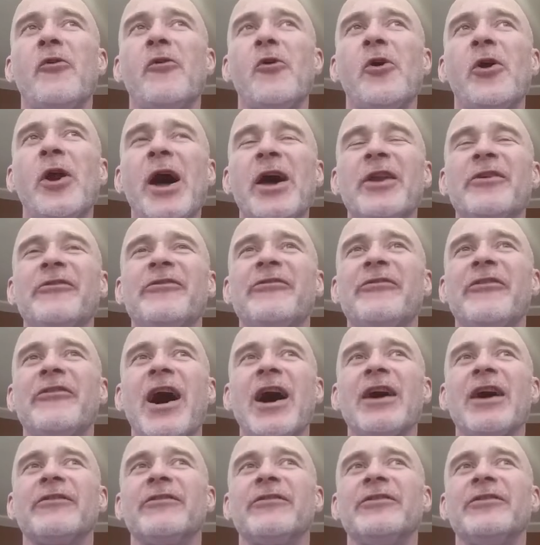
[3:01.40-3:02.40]
four out of
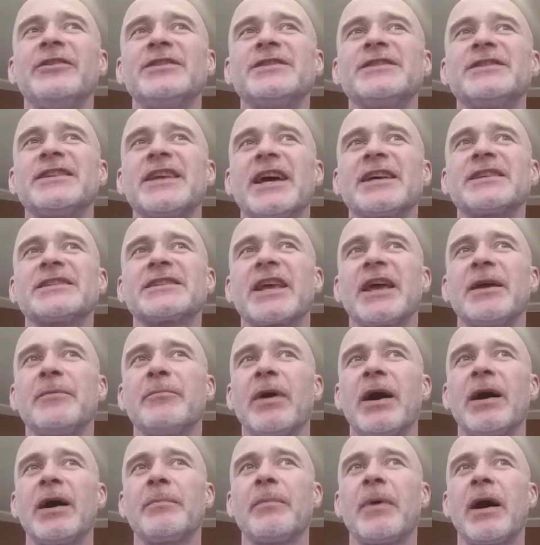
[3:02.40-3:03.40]
five of these tests came
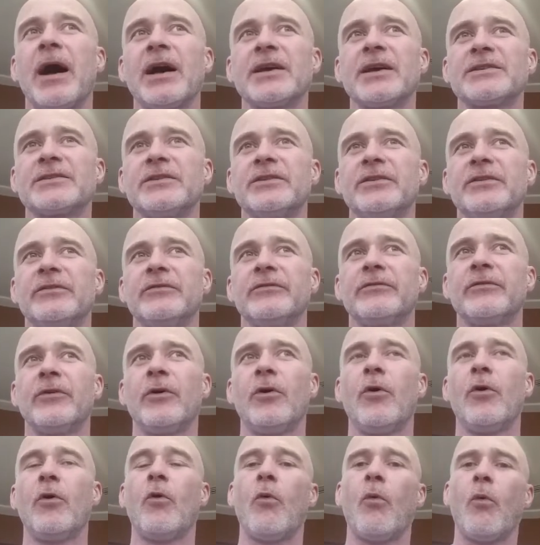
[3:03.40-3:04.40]
out positive.
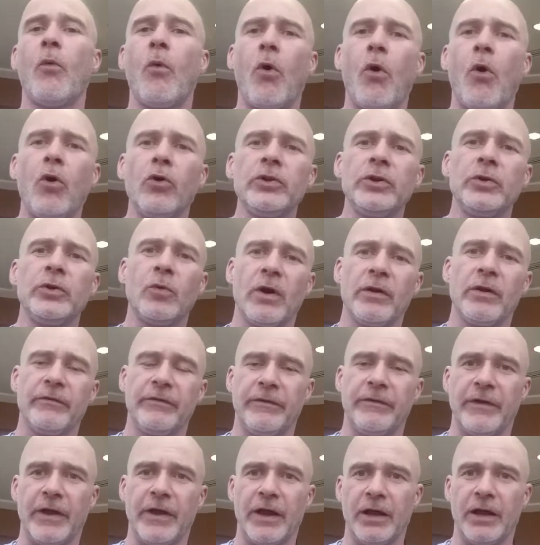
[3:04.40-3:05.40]
Only one
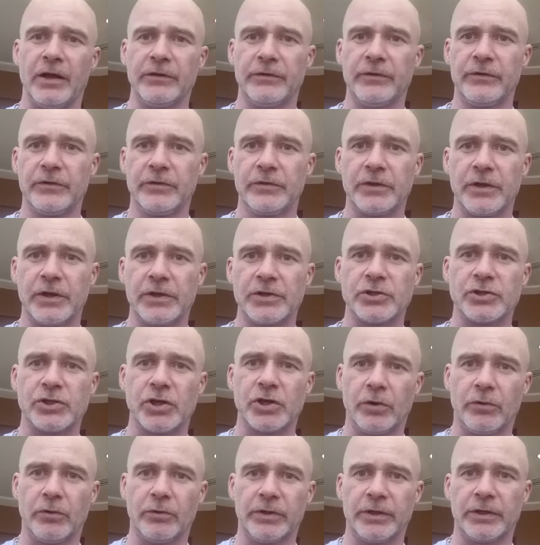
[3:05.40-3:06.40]
failed, as
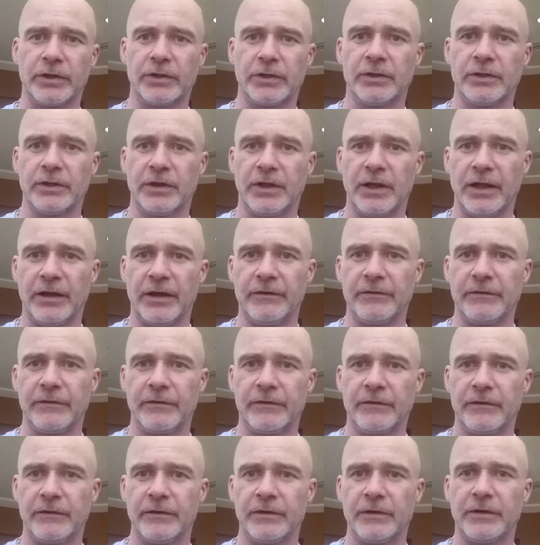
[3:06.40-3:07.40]
showing life
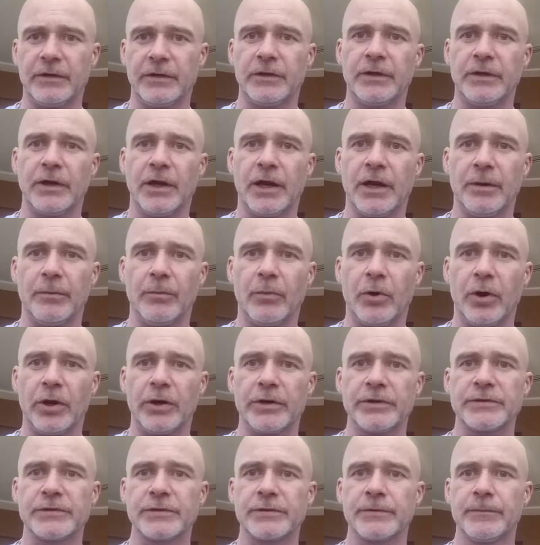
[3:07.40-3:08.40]
on
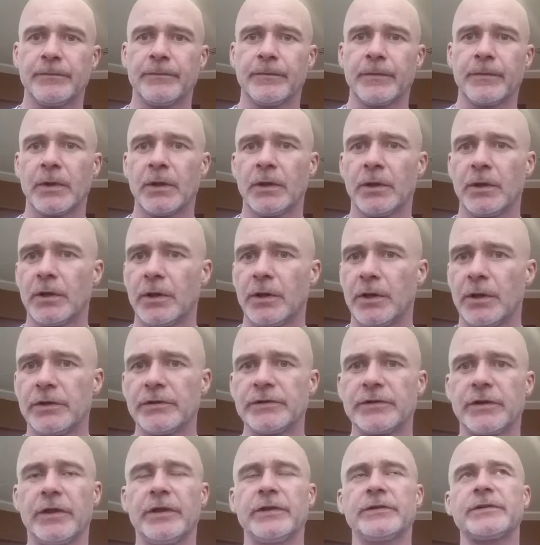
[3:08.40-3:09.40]
Mars.
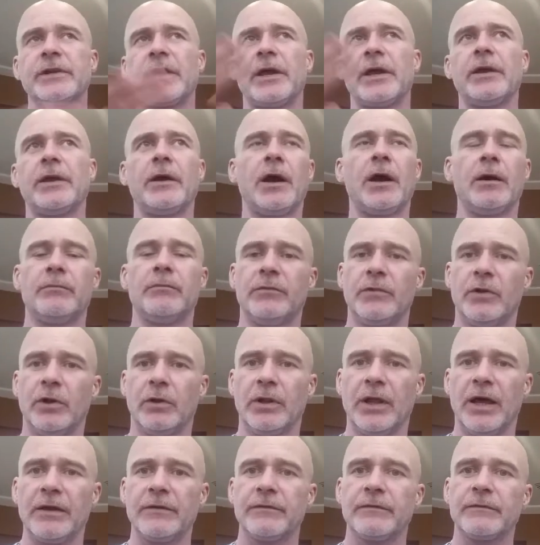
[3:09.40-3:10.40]
So they say, oh, no
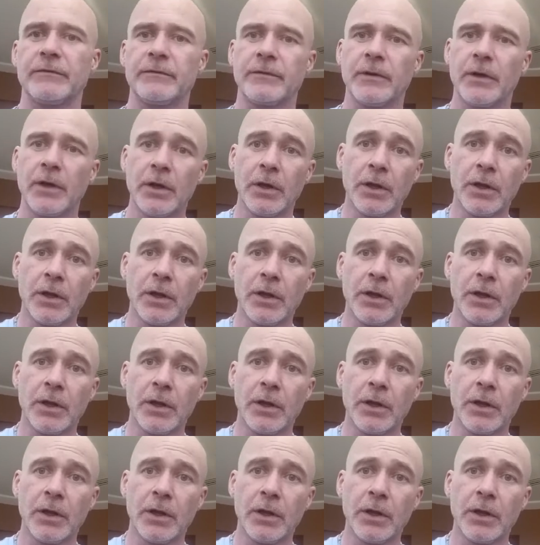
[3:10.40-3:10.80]
life.